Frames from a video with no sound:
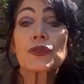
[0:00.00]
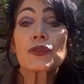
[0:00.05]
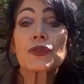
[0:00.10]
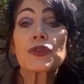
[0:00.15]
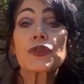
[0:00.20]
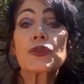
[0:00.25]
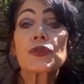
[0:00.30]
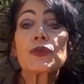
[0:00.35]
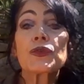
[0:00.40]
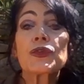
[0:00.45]

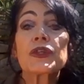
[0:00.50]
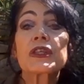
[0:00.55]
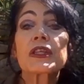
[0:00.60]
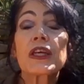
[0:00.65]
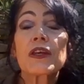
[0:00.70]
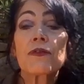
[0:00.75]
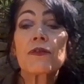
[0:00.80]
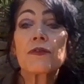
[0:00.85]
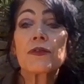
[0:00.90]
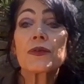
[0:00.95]
to
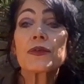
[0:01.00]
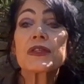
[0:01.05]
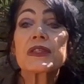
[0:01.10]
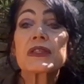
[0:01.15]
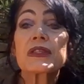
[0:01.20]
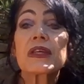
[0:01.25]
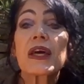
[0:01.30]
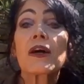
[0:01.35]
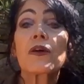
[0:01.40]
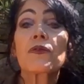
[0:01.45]
give
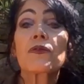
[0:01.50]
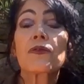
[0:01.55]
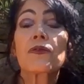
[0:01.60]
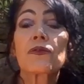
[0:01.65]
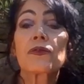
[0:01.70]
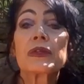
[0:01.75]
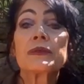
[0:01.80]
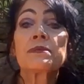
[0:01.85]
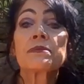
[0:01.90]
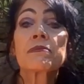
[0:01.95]

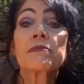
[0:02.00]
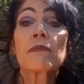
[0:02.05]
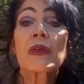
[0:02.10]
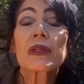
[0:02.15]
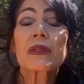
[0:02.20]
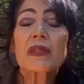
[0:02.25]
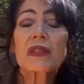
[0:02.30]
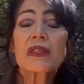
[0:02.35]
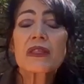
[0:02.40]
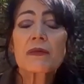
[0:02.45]
yourself
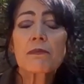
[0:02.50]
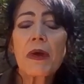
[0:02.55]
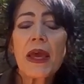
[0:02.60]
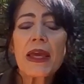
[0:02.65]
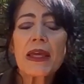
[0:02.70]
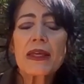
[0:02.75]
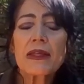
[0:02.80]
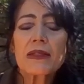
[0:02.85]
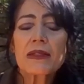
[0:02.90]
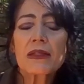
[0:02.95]
the
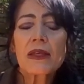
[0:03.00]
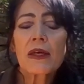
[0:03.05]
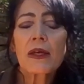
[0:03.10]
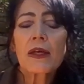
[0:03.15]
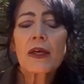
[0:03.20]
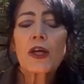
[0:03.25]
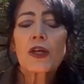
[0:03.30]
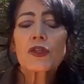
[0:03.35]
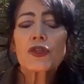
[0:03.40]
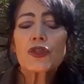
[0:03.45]
space
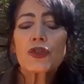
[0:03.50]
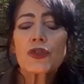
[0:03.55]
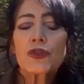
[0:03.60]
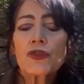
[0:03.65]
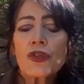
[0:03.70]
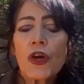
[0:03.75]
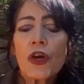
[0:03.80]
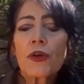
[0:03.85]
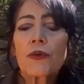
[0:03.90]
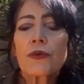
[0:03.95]
to
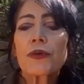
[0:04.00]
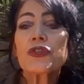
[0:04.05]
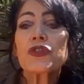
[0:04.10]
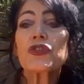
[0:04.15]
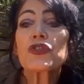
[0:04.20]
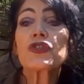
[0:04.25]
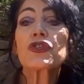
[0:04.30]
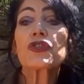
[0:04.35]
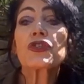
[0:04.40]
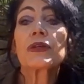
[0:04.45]

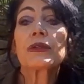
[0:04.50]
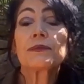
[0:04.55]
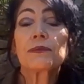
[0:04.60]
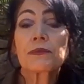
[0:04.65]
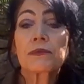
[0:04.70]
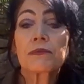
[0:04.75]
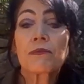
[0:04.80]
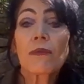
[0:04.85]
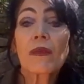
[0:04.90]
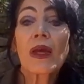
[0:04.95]
nourish
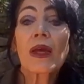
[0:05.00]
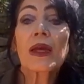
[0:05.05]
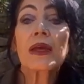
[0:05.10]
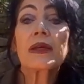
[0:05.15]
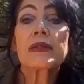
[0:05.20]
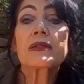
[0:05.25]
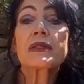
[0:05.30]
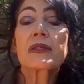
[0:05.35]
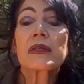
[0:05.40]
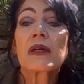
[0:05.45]

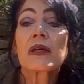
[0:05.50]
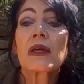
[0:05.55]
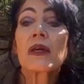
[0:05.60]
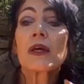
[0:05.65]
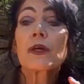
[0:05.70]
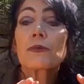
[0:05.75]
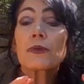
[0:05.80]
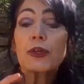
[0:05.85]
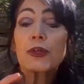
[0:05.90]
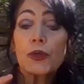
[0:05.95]
and
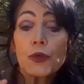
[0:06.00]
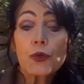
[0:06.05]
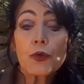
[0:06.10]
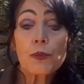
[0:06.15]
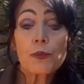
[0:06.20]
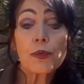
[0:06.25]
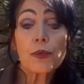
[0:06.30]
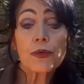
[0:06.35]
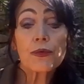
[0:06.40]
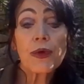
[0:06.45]

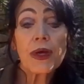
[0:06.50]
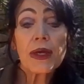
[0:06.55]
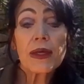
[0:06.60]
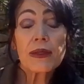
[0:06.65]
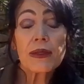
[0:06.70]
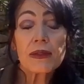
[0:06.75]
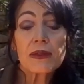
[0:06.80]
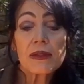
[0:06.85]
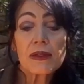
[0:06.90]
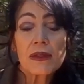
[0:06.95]

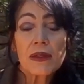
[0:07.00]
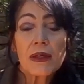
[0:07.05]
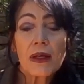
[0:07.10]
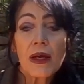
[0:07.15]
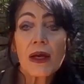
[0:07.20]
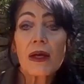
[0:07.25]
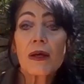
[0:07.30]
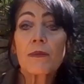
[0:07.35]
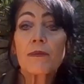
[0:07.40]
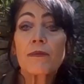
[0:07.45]
recuperate,
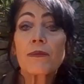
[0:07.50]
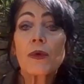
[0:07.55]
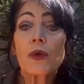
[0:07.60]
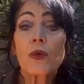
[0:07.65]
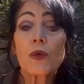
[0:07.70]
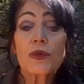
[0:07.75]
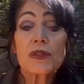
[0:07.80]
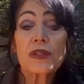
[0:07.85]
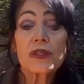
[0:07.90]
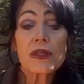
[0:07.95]

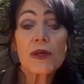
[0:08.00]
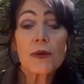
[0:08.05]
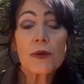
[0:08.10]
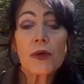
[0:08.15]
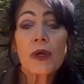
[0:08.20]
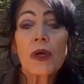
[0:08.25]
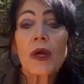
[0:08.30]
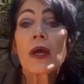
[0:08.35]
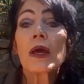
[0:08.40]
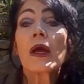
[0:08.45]

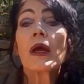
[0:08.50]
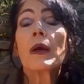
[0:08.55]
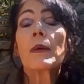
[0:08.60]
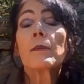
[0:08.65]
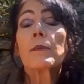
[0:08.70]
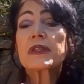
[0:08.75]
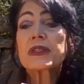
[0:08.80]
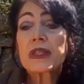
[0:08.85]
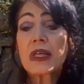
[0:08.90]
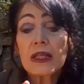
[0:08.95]
also,
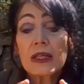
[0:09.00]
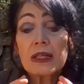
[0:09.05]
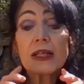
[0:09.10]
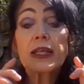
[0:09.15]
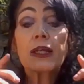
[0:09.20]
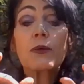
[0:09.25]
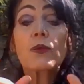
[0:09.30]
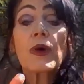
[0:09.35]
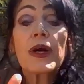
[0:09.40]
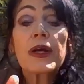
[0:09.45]

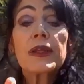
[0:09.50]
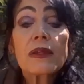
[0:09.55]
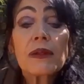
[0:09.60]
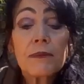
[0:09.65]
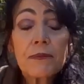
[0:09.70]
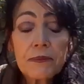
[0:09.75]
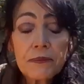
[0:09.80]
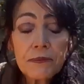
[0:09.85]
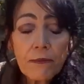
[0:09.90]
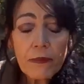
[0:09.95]
particularly
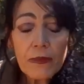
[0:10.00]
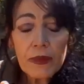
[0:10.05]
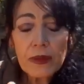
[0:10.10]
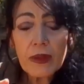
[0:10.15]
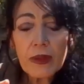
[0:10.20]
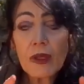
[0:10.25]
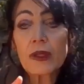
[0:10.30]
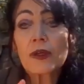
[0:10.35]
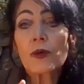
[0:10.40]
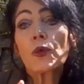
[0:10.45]
when
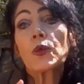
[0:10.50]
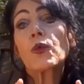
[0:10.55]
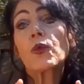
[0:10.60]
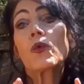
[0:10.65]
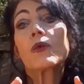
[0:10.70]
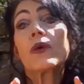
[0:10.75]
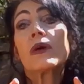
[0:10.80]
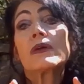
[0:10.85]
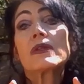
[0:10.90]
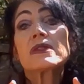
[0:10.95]

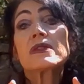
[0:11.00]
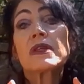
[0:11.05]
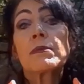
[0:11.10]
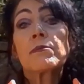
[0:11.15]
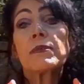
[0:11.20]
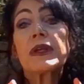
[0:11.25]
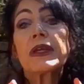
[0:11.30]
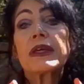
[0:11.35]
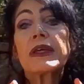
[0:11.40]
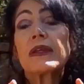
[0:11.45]
you're
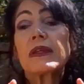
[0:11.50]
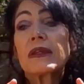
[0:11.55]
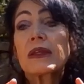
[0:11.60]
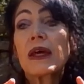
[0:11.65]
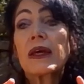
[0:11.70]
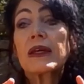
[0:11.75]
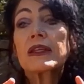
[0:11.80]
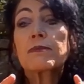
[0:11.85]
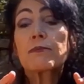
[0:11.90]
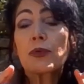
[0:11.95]
somebody
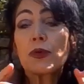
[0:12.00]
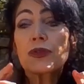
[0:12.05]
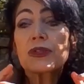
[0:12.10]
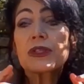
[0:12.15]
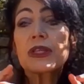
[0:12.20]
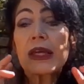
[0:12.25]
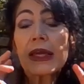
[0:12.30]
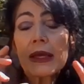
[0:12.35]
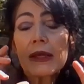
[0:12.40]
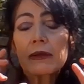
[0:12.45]
that is
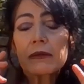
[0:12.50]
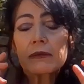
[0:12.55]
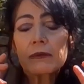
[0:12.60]
putting